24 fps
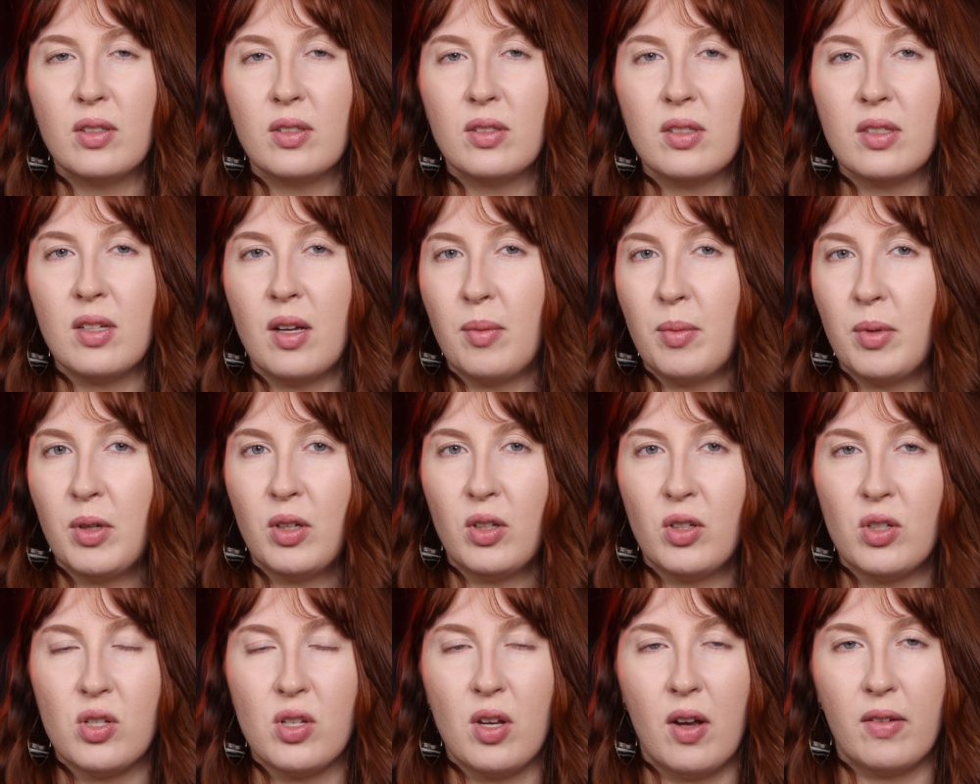
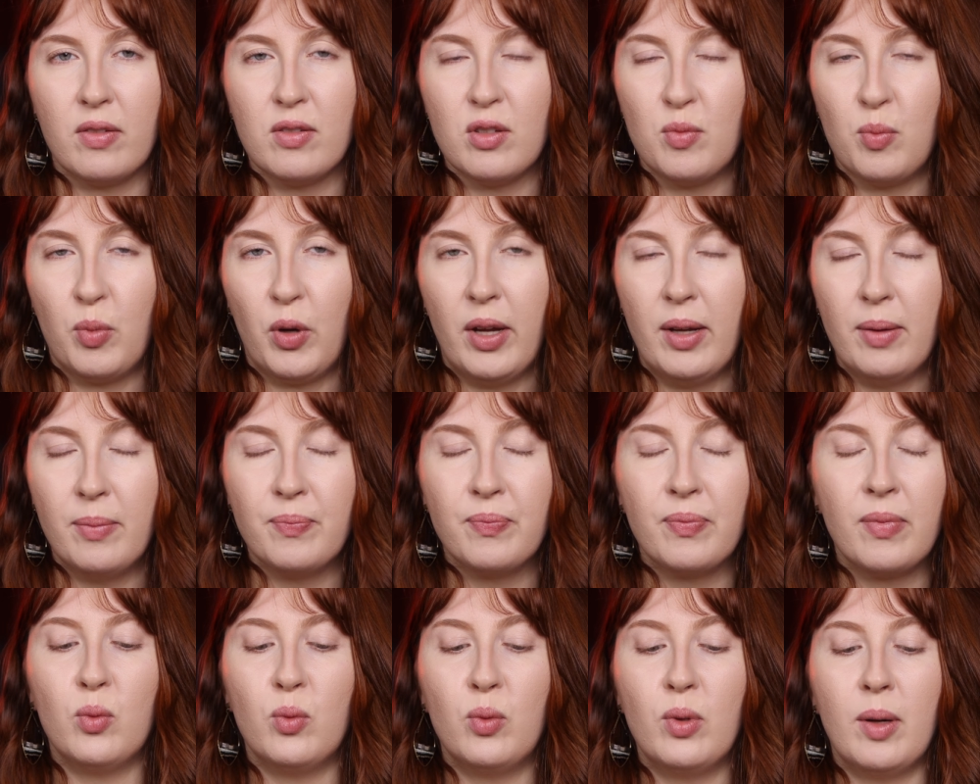summer or soft spring.
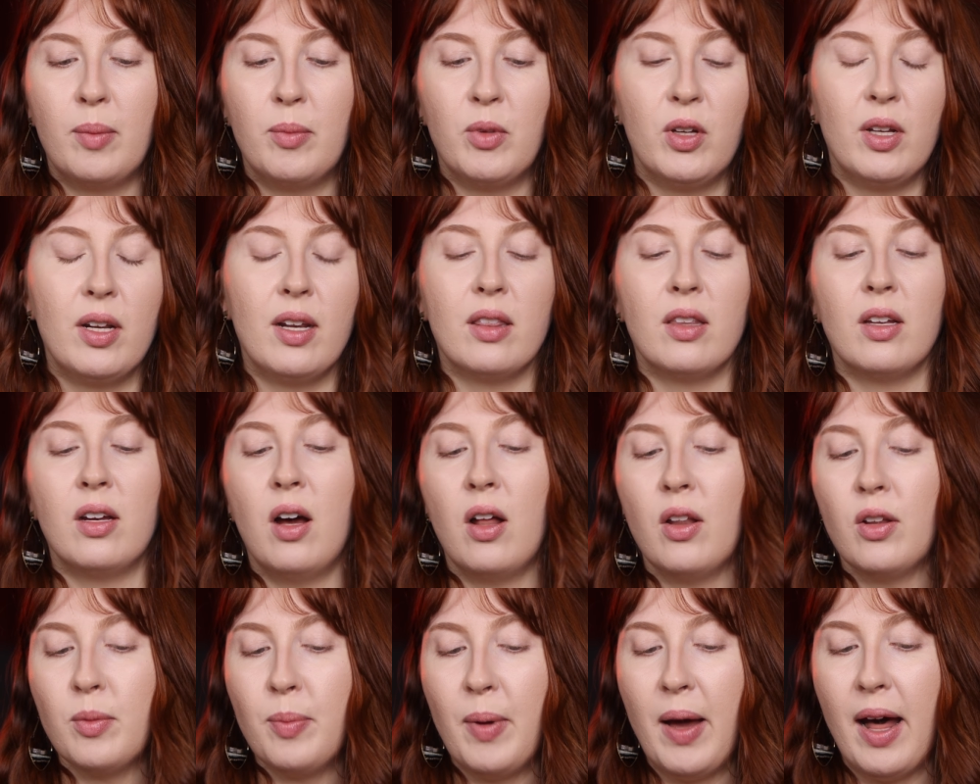When I'm looking at the
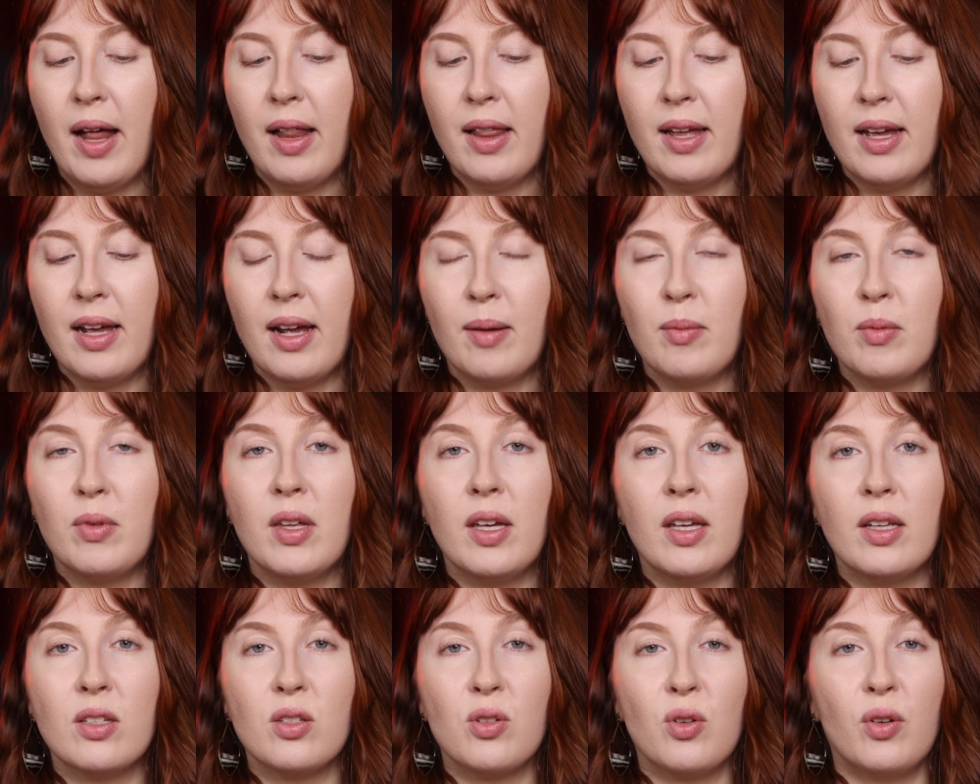color palette, I'm
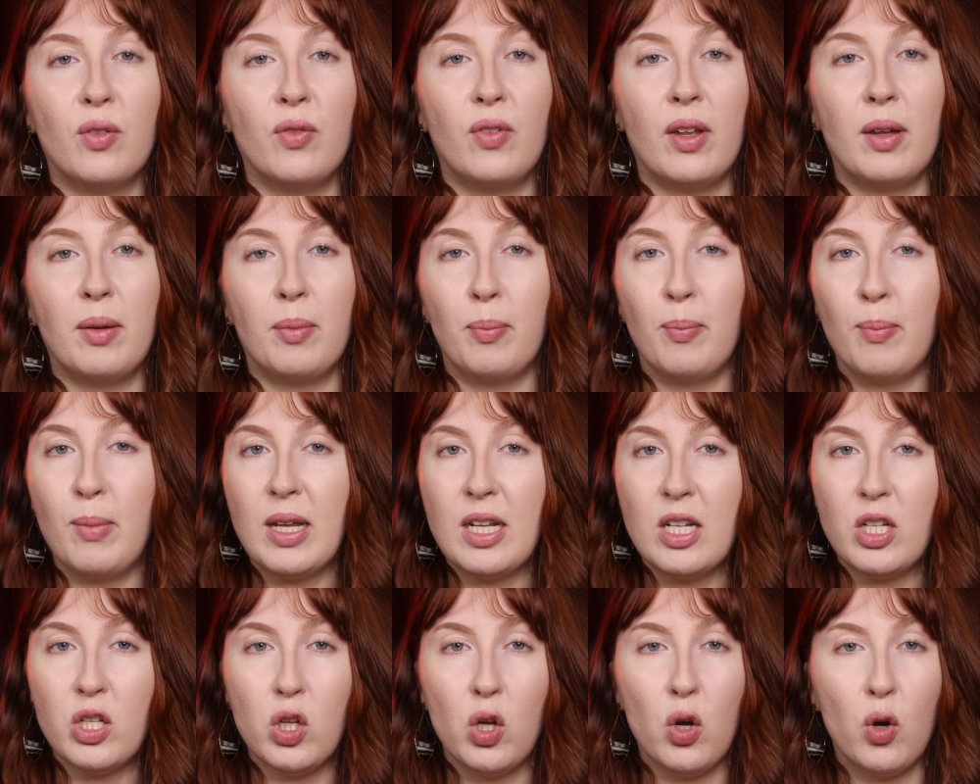thinking sort of
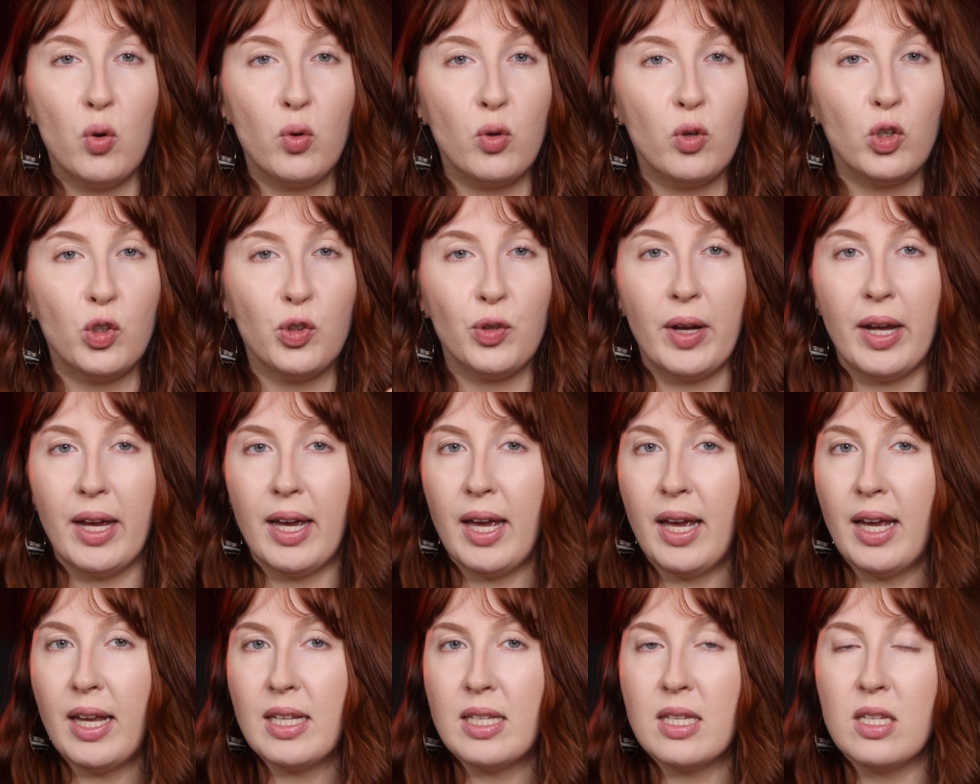mid-tone
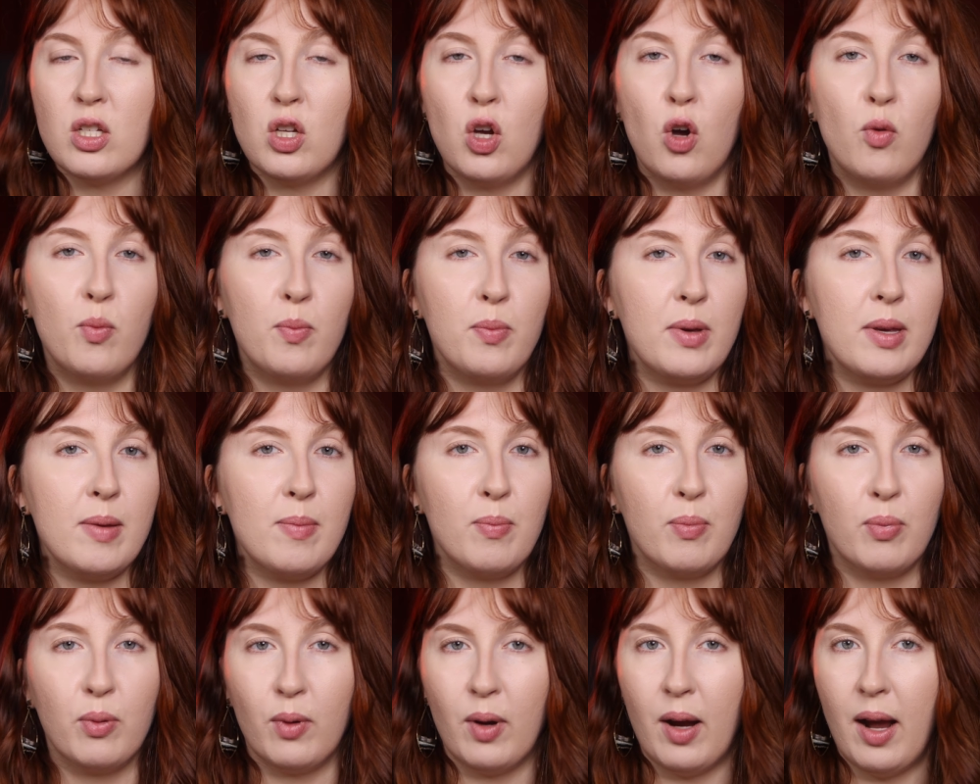grays,
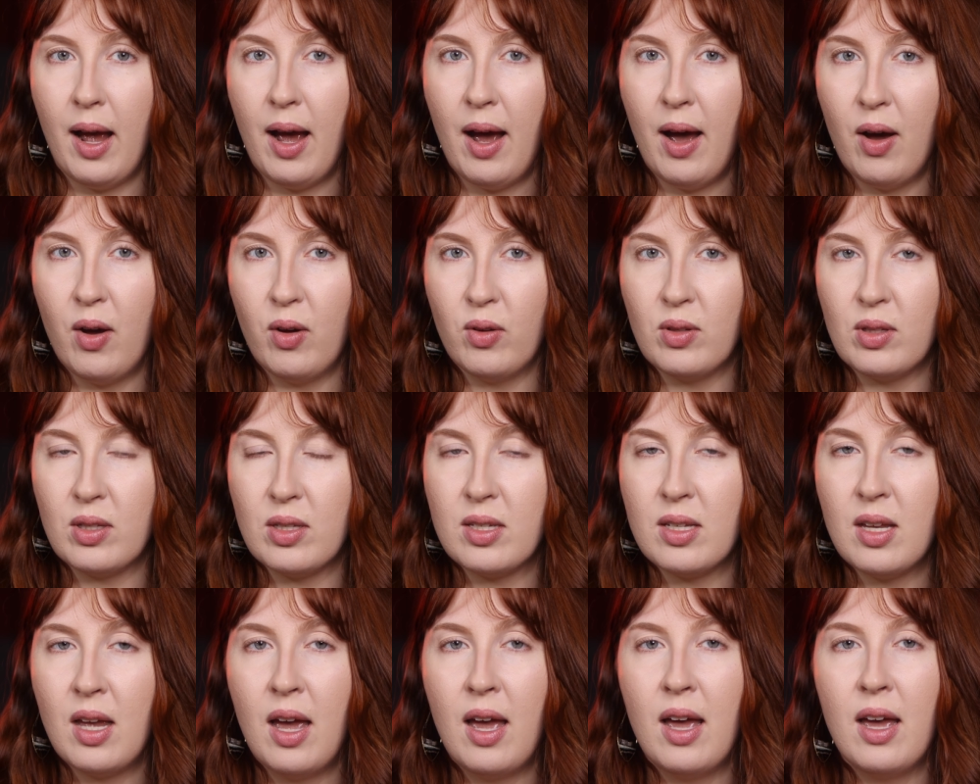taupey
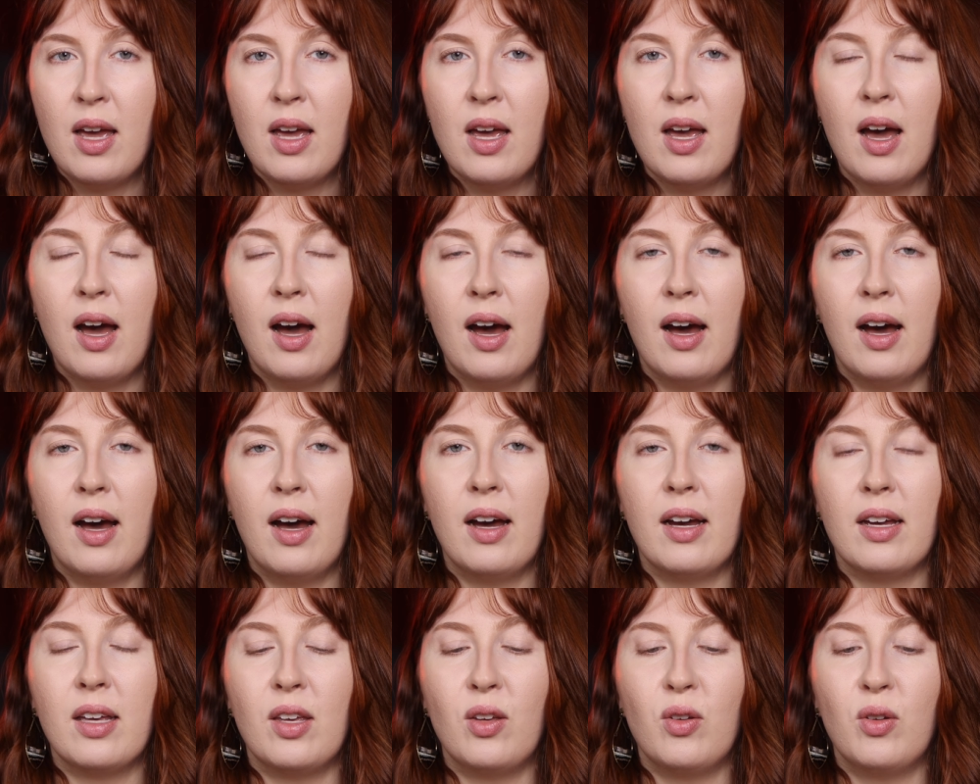browns.
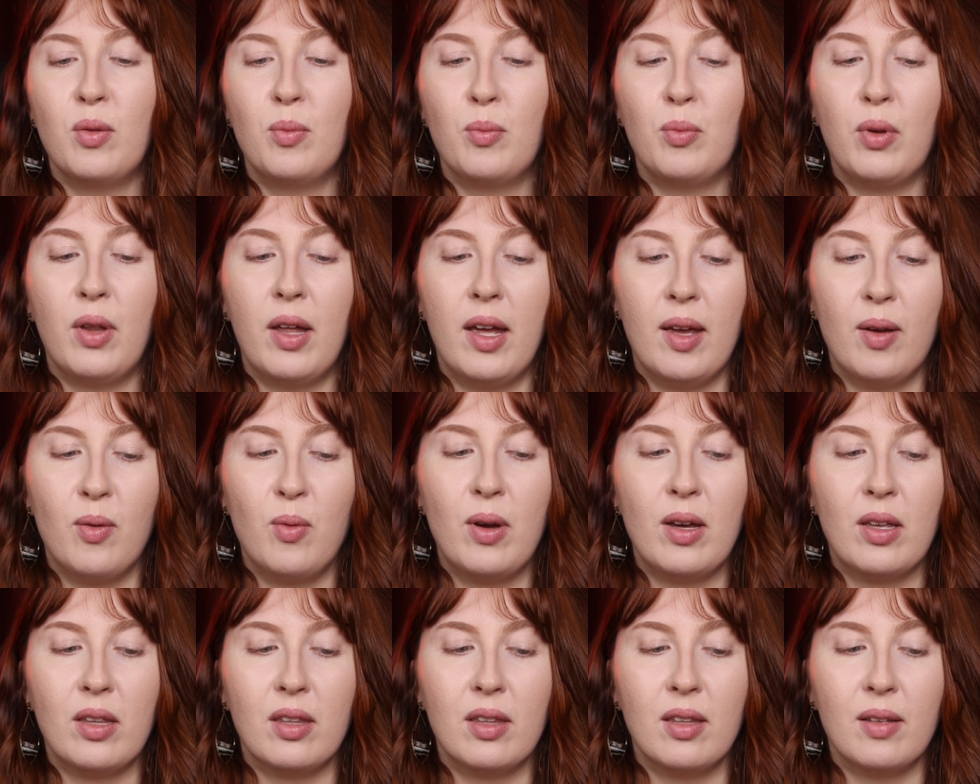You can play
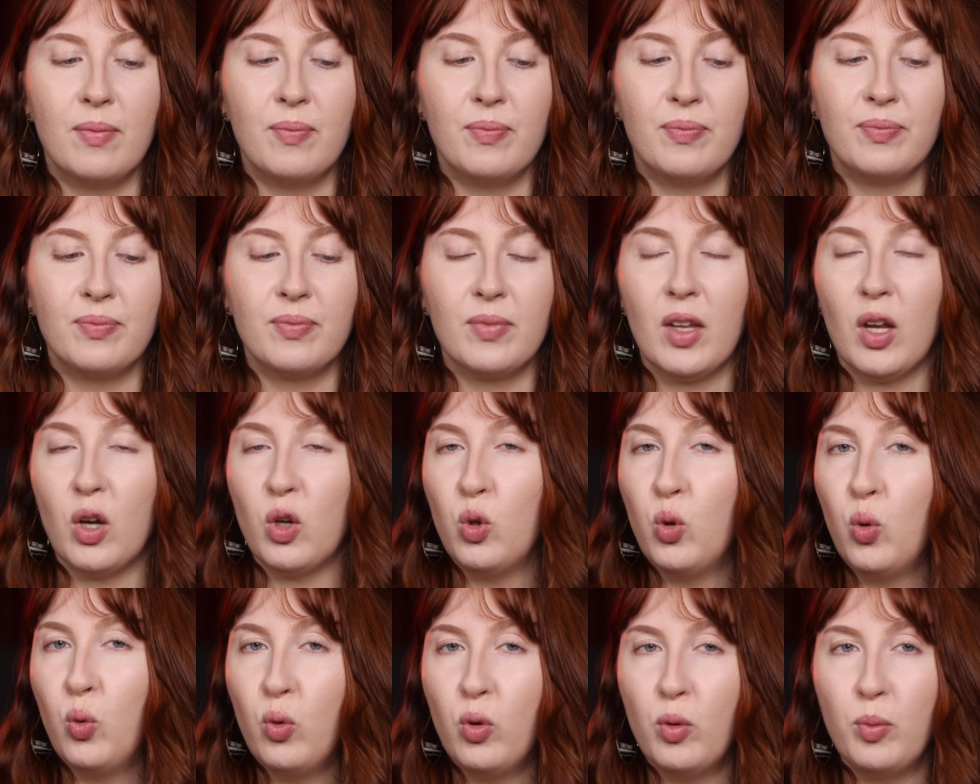with
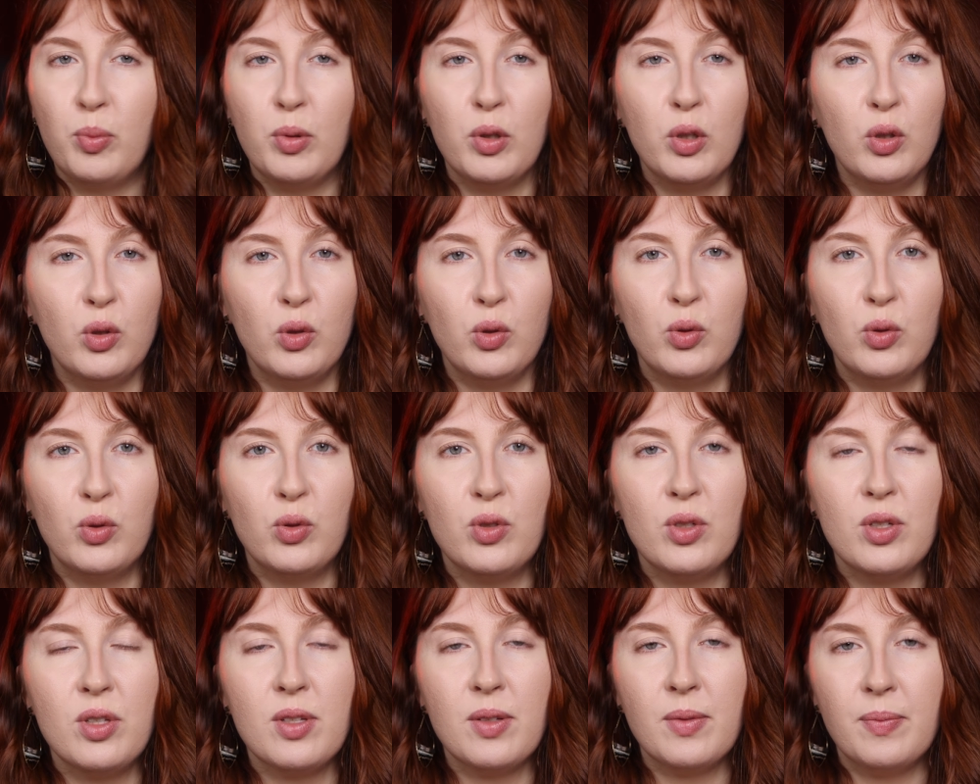cool
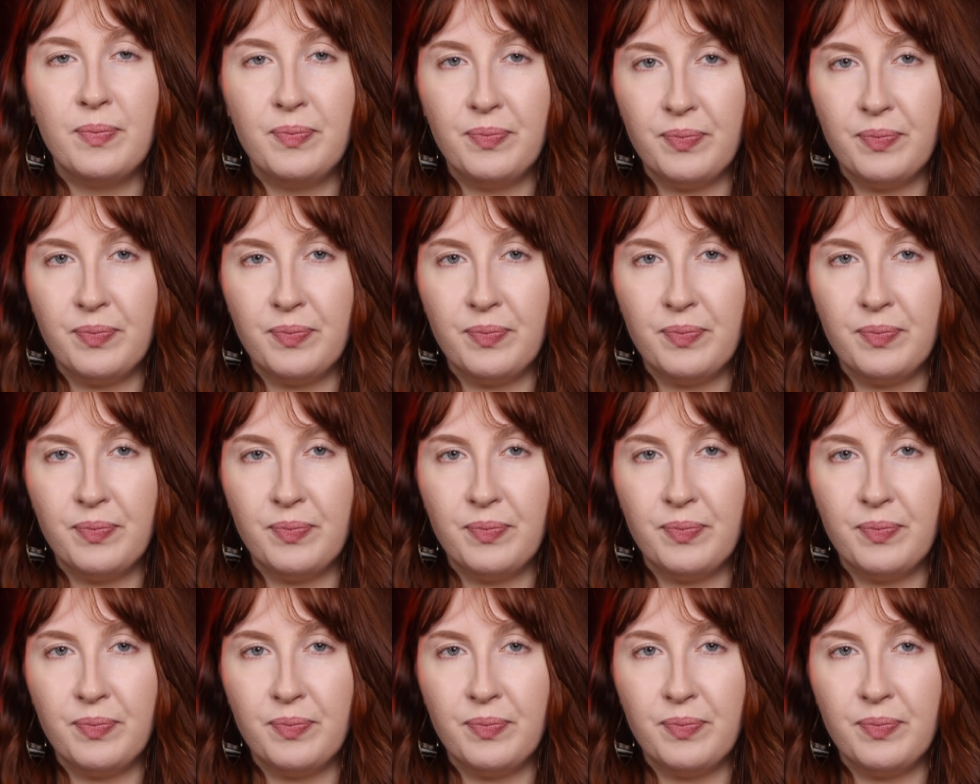blues.